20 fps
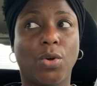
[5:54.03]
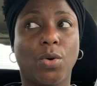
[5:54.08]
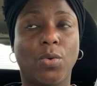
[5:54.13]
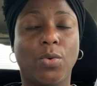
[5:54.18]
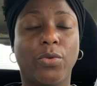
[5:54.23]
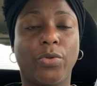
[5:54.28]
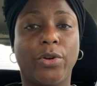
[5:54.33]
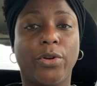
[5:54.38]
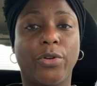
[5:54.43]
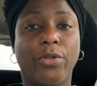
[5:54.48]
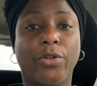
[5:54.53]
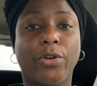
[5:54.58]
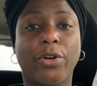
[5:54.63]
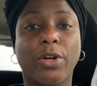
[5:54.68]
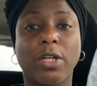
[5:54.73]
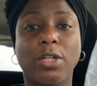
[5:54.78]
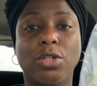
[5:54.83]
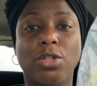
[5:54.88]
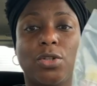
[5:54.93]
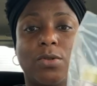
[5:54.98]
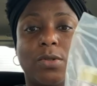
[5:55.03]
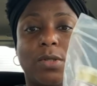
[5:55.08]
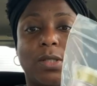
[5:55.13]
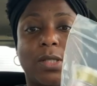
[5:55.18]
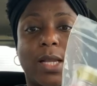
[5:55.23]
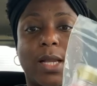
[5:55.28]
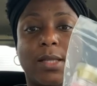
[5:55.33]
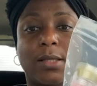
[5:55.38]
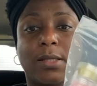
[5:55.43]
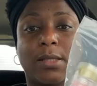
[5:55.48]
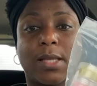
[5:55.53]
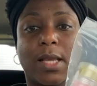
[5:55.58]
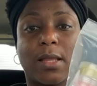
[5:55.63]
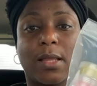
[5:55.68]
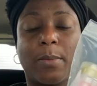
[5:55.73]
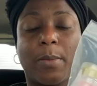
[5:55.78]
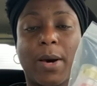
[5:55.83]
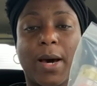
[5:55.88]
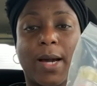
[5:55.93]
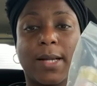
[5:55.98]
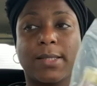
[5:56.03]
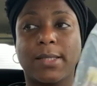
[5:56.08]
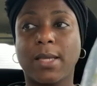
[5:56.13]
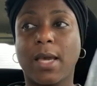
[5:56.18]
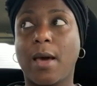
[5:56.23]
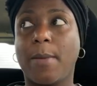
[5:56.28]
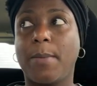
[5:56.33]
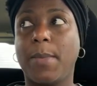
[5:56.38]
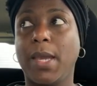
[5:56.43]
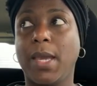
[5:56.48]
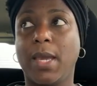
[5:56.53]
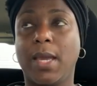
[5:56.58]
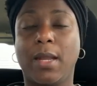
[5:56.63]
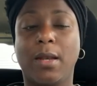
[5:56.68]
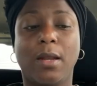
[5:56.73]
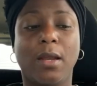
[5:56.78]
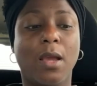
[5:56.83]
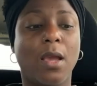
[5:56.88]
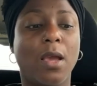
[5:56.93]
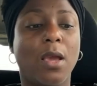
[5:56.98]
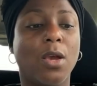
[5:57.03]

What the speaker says: There are 32 scents that the pods come in.